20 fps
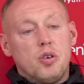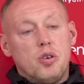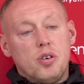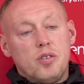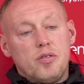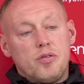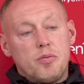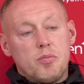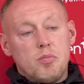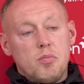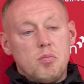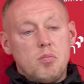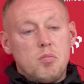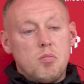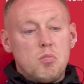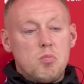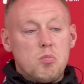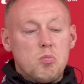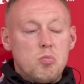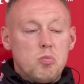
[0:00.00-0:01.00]
sort of
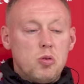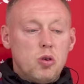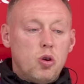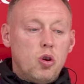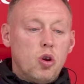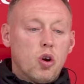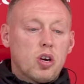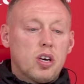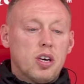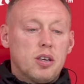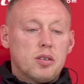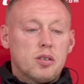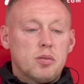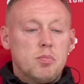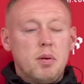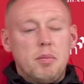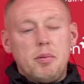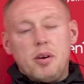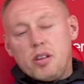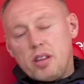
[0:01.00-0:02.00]
you look at
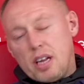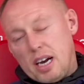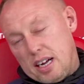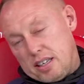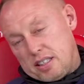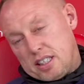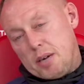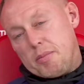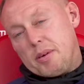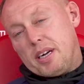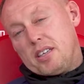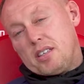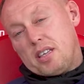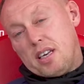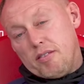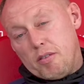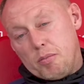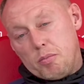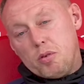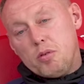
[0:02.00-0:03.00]
maybe not the last game against
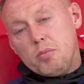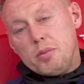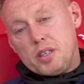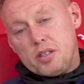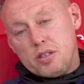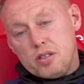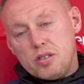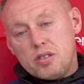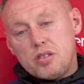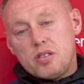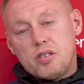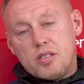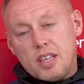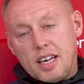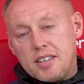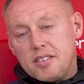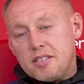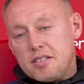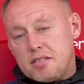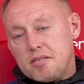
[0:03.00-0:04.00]
Liverpool because
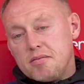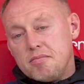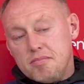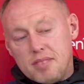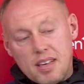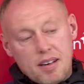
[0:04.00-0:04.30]
that's